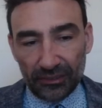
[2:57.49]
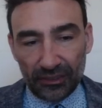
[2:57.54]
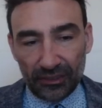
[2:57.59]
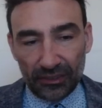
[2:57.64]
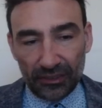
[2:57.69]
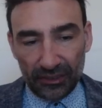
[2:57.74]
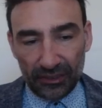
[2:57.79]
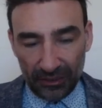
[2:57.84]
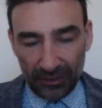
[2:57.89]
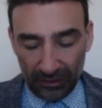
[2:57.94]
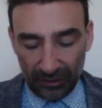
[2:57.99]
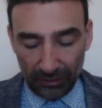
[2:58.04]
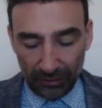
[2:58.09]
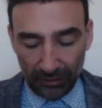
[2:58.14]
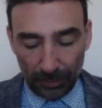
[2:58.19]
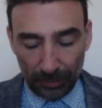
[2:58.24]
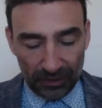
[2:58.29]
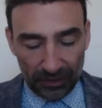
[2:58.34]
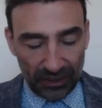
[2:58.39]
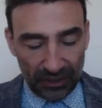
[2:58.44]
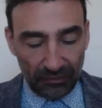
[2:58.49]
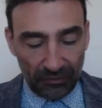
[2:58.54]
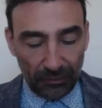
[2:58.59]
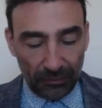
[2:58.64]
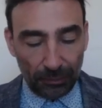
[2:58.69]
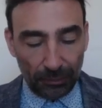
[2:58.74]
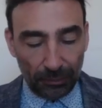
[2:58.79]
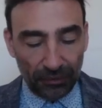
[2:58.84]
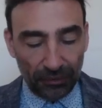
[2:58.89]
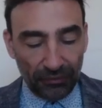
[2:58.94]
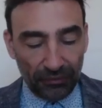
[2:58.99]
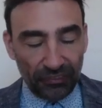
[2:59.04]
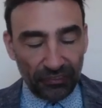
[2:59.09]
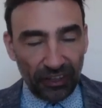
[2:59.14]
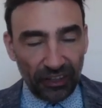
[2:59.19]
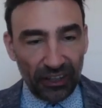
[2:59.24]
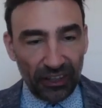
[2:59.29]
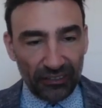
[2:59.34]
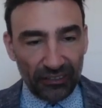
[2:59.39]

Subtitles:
If you put 7.5